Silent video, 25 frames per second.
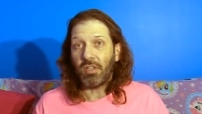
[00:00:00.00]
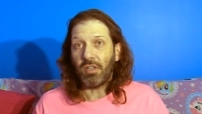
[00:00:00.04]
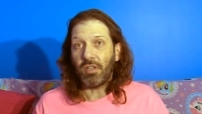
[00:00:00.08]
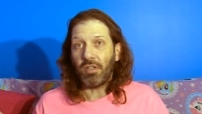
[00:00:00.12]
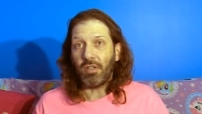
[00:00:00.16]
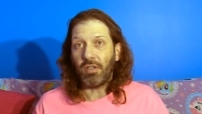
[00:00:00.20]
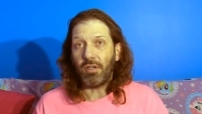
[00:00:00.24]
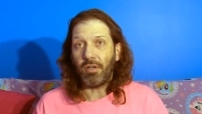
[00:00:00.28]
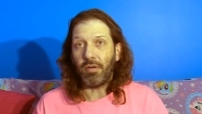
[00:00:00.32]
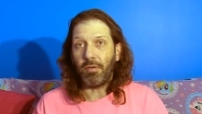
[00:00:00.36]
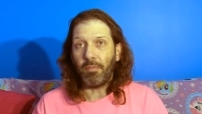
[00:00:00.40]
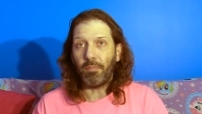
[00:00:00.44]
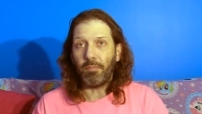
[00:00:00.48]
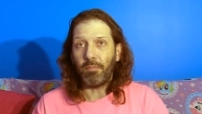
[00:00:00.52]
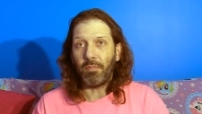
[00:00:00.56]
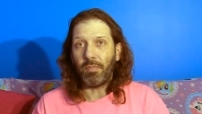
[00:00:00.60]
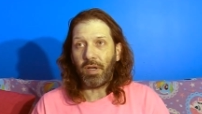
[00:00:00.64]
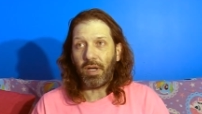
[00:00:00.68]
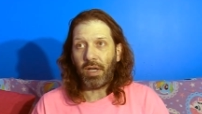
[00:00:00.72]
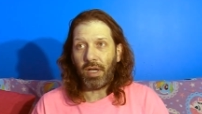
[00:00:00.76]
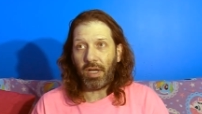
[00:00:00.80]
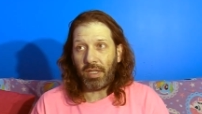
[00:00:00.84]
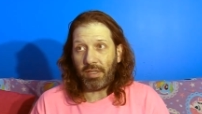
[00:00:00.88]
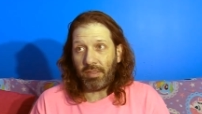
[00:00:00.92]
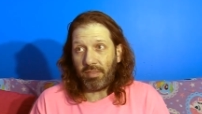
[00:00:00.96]
Um,
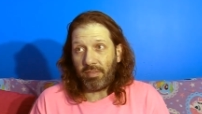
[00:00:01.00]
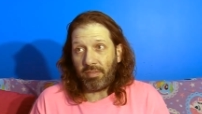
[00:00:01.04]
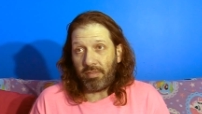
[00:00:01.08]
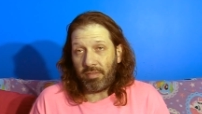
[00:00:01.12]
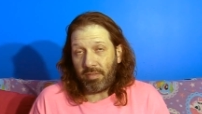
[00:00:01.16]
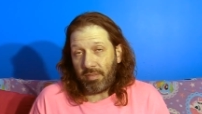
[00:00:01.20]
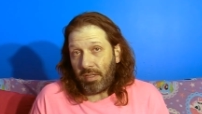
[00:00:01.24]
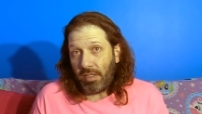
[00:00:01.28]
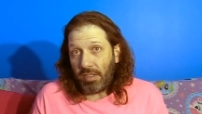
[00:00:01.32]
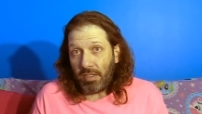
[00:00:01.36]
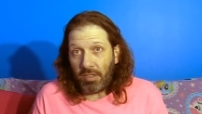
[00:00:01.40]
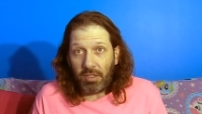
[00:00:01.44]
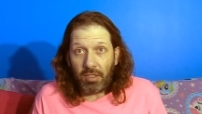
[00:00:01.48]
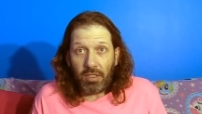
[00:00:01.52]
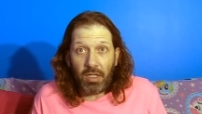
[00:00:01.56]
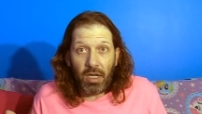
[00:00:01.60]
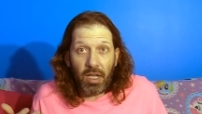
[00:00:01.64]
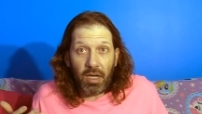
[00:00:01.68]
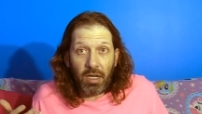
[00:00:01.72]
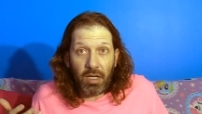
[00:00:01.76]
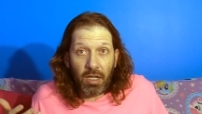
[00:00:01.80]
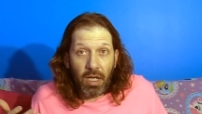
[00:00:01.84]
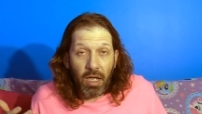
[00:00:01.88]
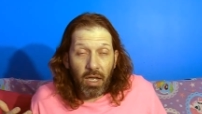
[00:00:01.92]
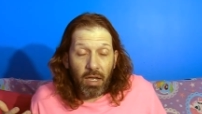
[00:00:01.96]
I think you
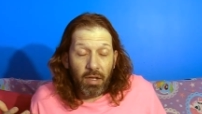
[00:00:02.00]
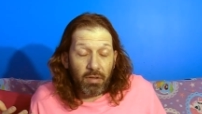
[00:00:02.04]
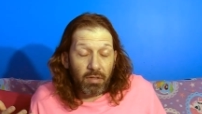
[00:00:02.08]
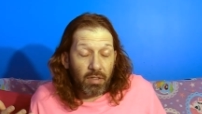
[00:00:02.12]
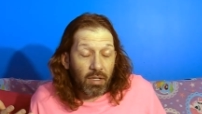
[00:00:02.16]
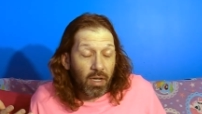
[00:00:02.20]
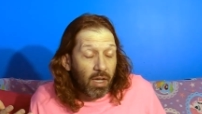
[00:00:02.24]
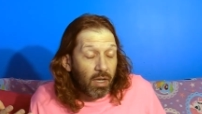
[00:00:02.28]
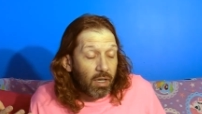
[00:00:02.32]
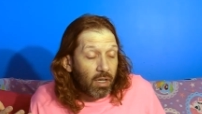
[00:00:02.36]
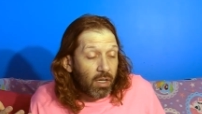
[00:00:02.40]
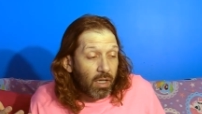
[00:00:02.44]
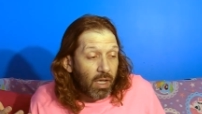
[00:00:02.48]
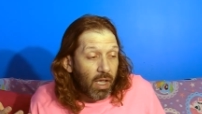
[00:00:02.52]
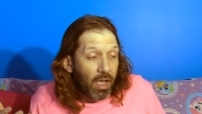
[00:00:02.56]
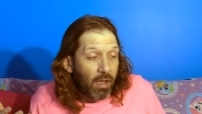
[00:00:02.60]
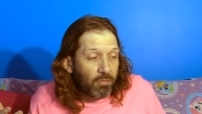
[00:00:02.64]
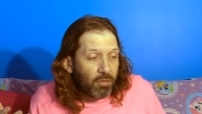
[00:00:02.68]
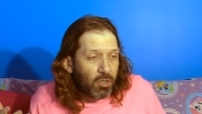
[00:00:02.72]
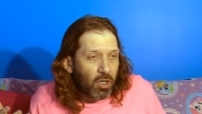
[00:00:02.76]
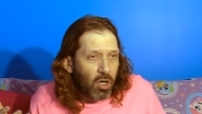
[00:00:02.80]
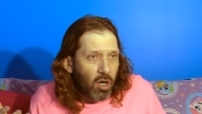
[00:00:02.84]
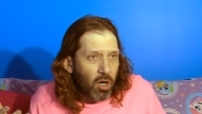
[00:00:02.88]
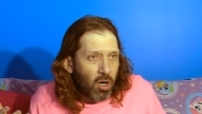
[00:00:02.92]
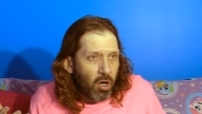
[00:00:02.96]
gotta kind of
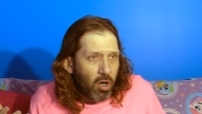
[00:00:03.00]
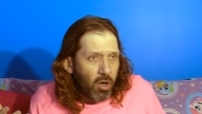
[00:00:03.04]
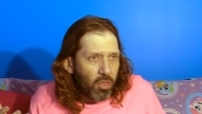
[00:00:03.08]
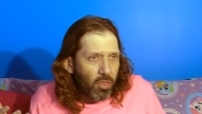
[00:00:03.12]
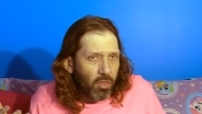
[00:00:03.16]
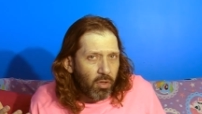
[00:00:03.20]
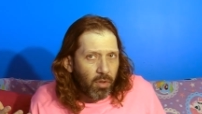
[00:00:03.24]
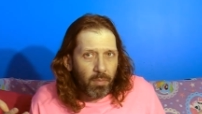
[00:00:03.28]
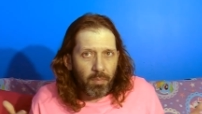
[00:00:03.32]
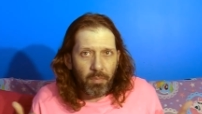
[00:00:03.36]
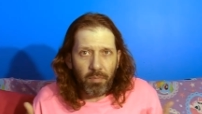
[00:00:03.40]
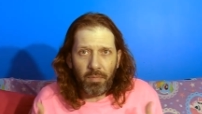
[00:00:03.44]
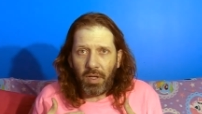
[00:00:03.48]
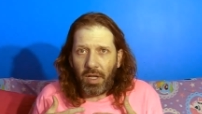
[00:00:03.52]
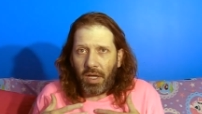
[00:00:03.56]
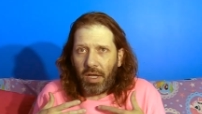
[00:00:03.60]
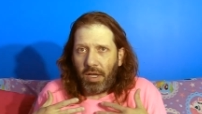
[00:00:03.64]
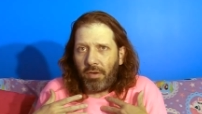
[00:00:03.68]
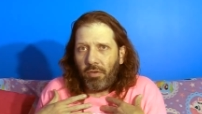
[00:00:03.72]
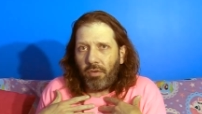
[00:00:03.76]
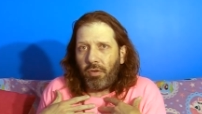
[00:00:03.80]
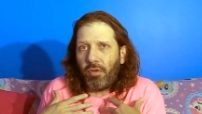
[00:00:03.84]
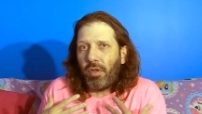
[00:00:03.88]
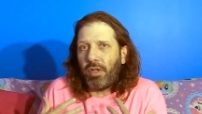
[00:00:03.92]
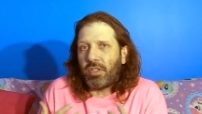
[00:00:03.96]
have to earn them.
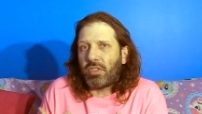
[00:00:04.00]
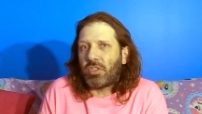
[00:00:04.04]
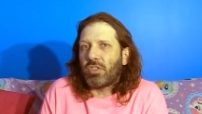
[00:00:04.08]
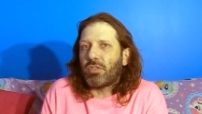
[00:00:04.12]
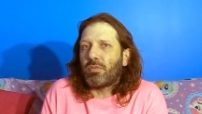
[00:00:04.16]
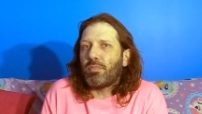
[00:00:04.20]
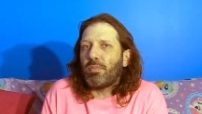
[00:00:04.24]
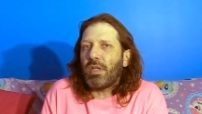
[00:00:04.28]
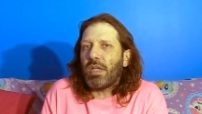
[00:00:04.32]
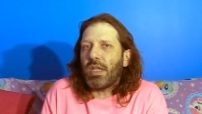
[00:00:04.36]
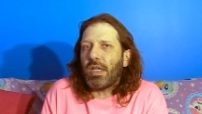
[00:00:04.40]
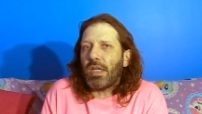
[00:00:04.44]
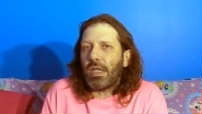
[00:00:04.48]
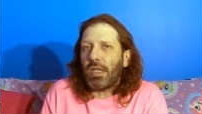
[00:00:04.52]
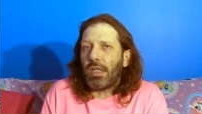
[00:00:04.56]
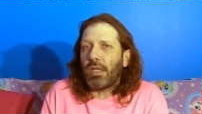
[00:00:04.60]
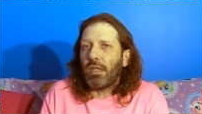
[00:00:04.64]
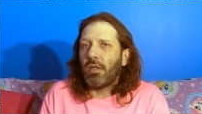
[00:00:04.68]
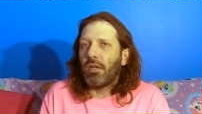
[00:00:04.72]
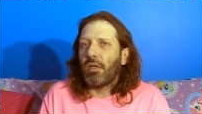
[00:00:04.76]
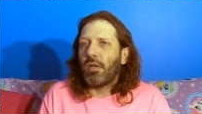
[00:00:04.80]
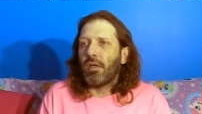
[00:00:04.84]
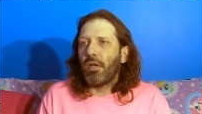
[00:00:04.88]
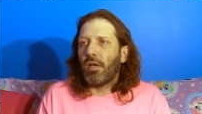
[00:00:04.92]
I don't know, that's just me.